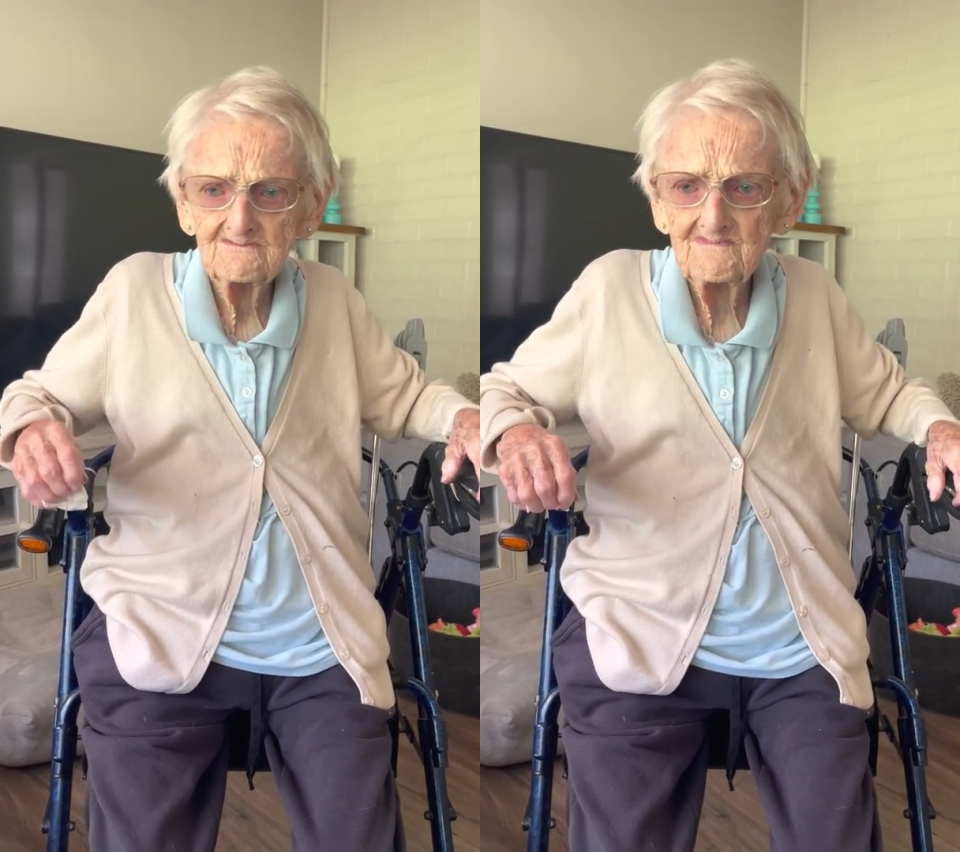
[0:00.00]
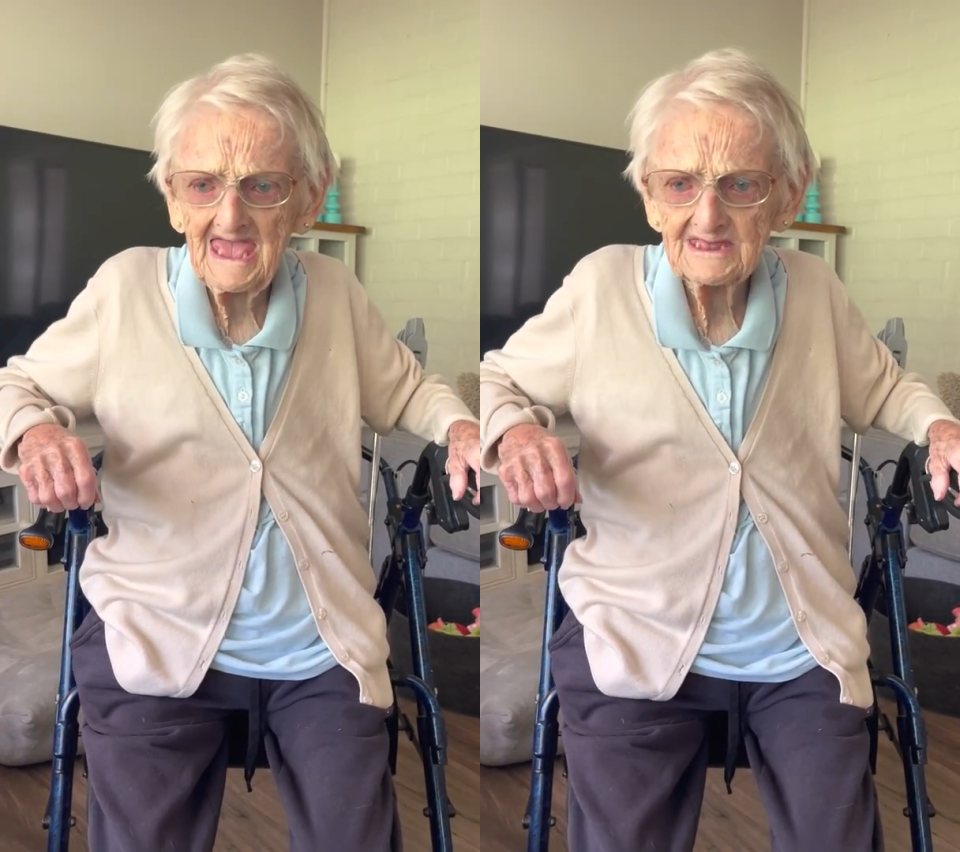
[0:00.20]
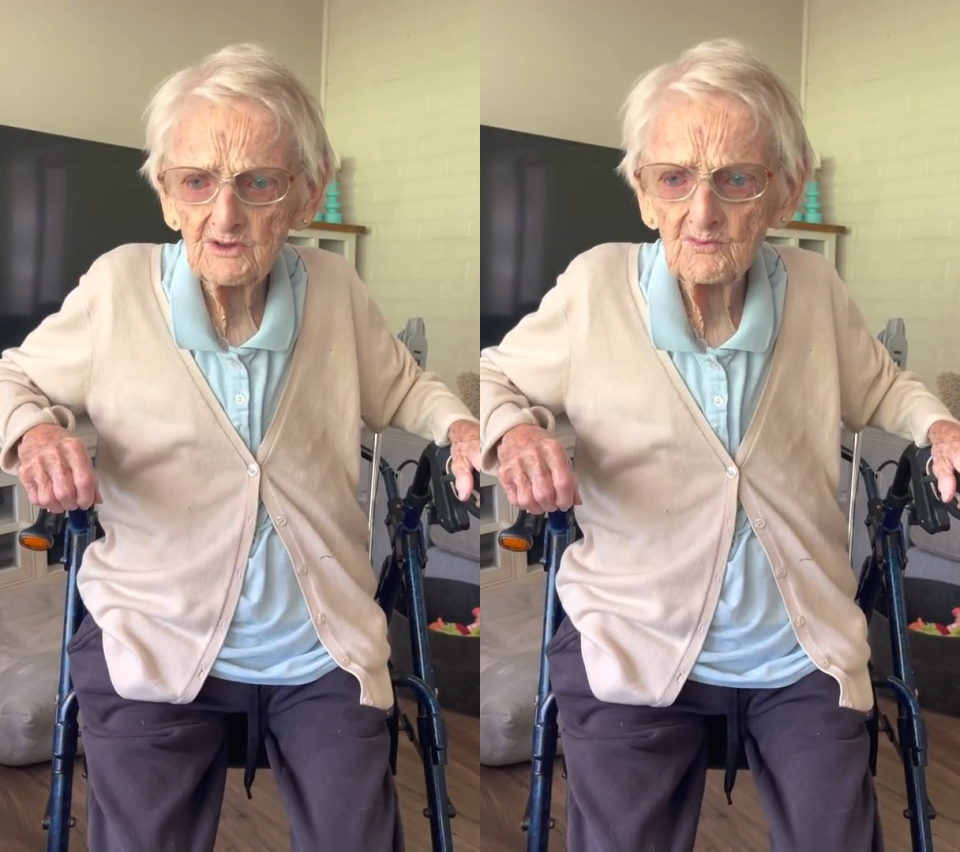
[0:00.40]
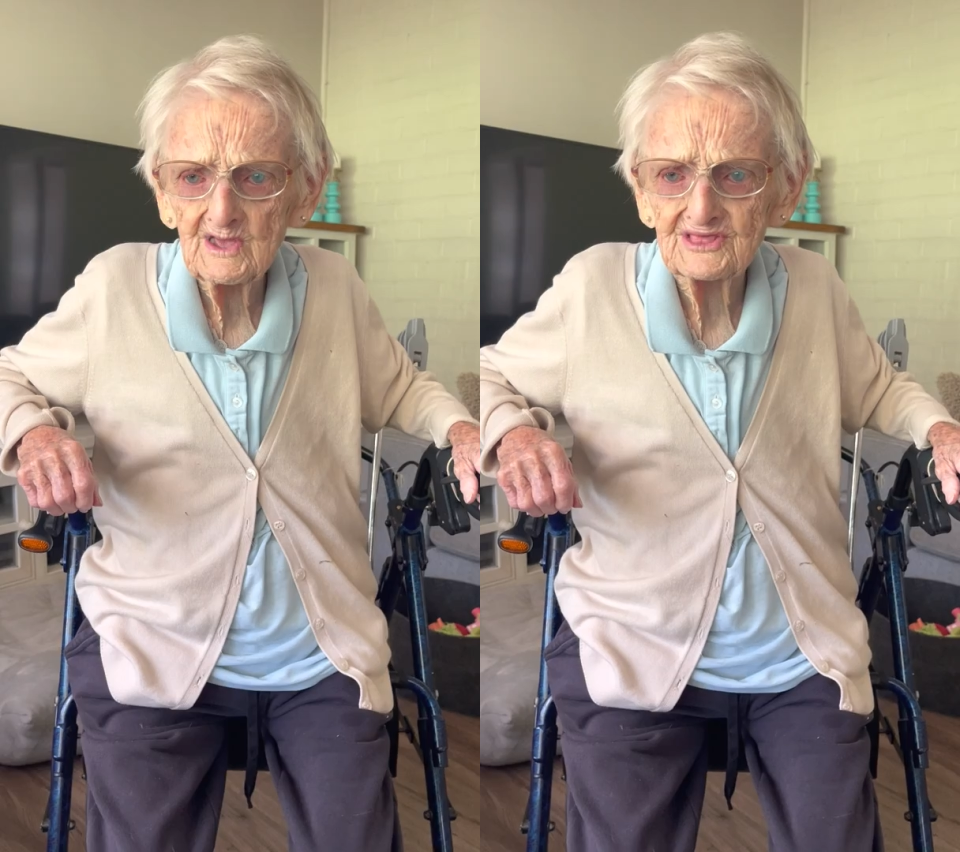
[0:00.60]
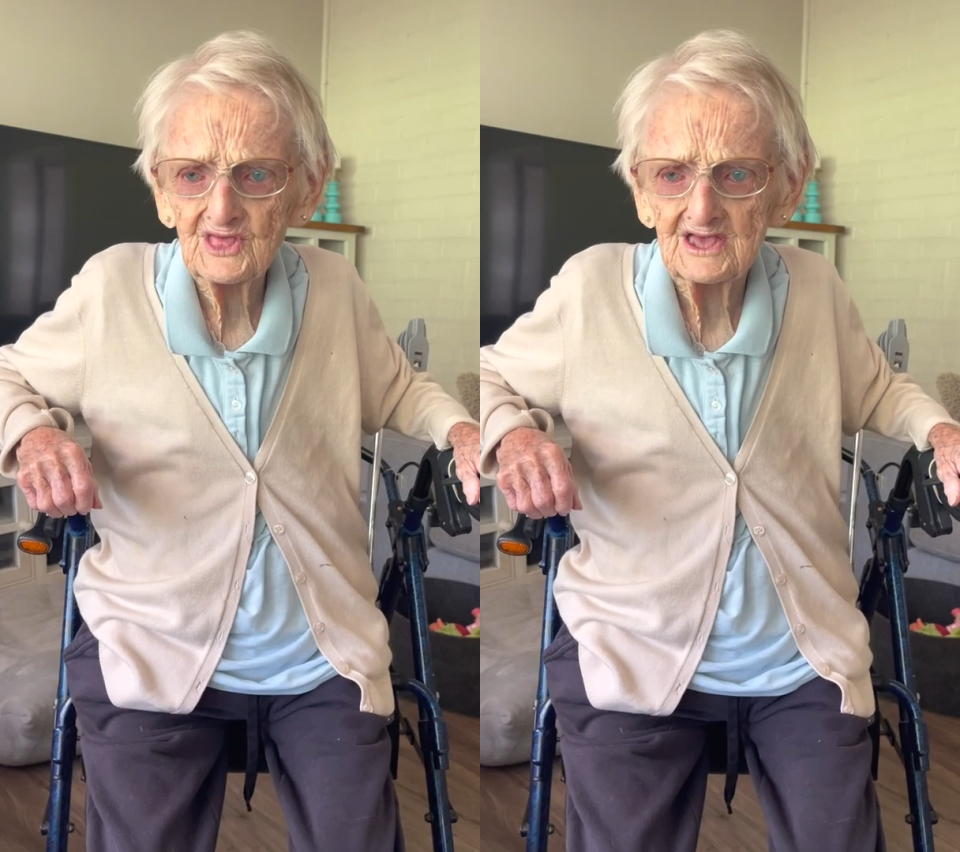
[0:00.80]
matter
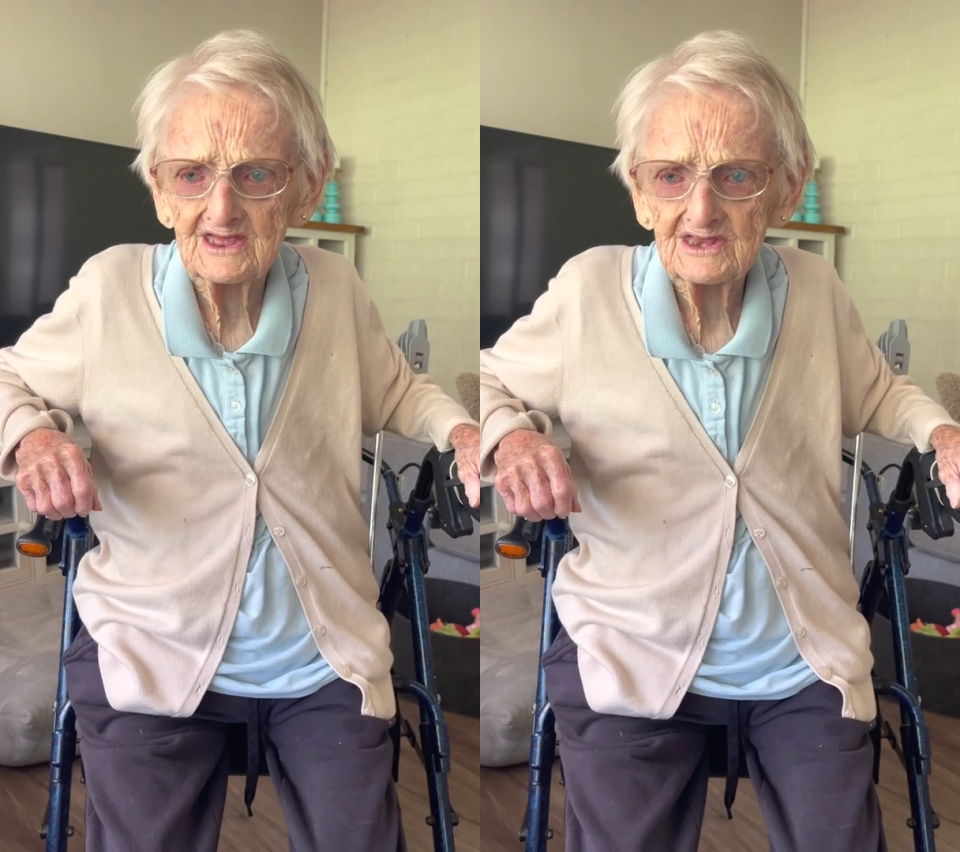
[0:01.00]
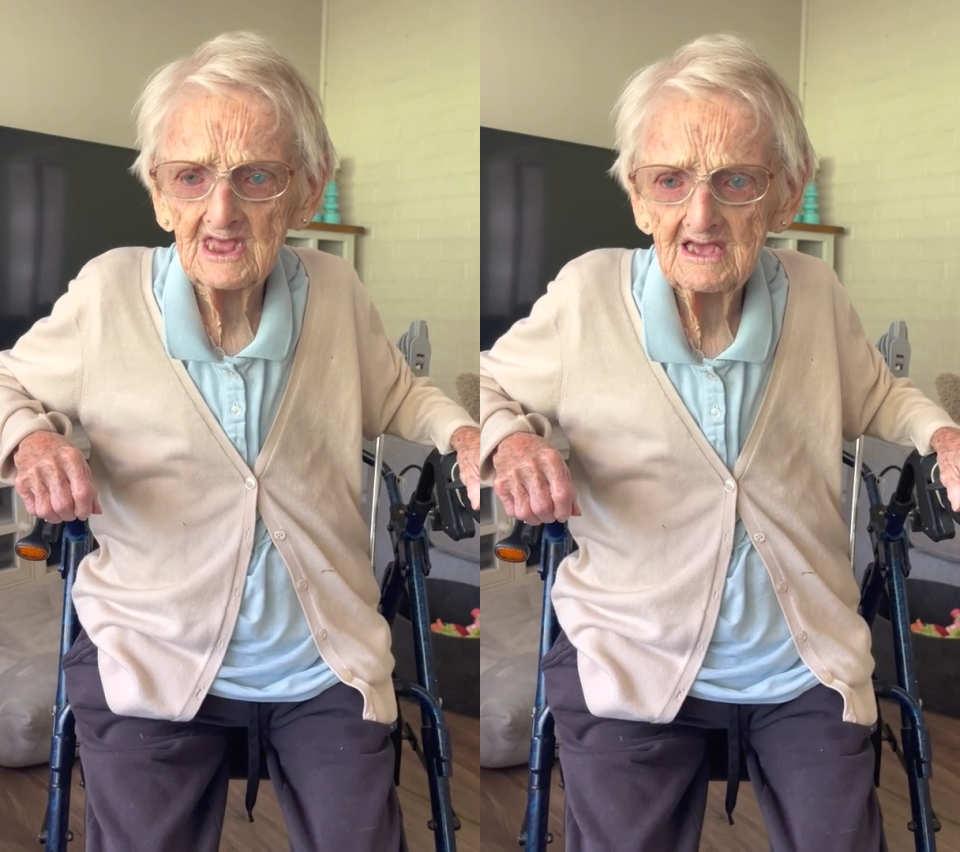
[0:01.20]
with it?